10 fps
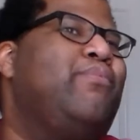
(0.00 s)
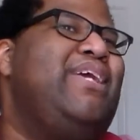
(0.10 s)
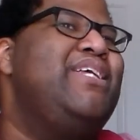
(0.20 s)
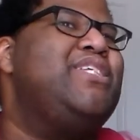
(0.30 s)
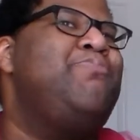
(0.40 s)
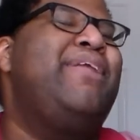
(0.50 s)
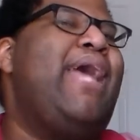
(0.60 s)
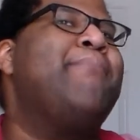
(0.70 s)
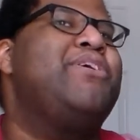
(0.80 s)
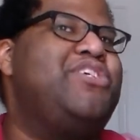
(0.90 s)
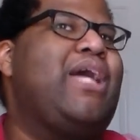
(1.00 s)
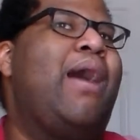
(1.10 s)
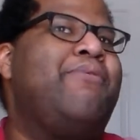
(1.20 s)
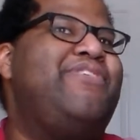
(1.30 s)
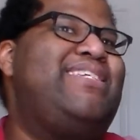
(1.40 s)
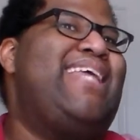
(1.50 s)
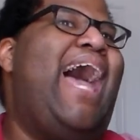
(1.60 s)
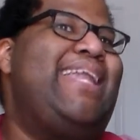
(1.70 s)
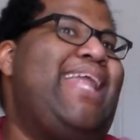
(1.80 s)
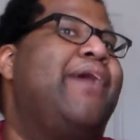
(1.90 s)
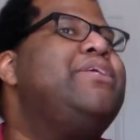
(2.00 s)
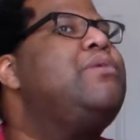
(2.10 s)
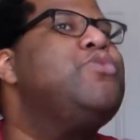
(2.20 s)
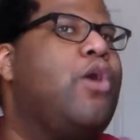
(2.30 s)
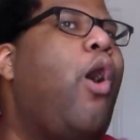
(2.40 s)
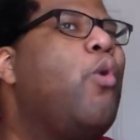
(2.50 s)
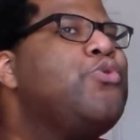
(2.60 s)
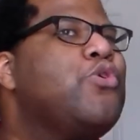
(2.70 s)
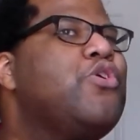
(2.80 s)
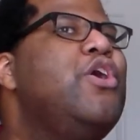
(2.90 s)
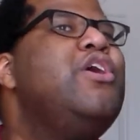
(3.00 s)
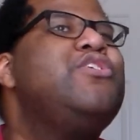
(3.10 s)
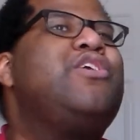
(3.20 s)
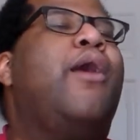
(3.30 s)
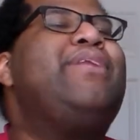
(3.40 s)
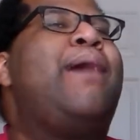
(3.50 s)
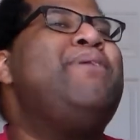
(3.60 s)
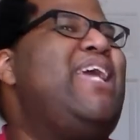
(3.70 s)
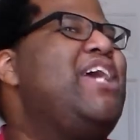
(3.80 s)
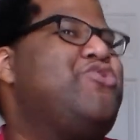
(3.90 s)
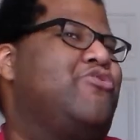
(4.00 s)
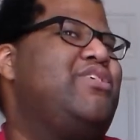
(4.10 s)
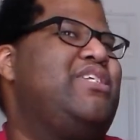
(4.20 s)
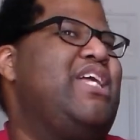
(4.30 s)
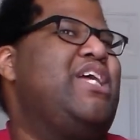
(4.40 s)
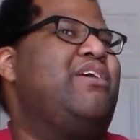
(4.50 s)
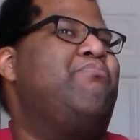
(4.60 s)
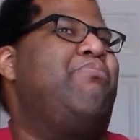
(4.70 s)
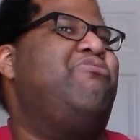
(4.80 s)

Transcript: He didn't spend that much time with his dad now that he was older. So that'd be interesting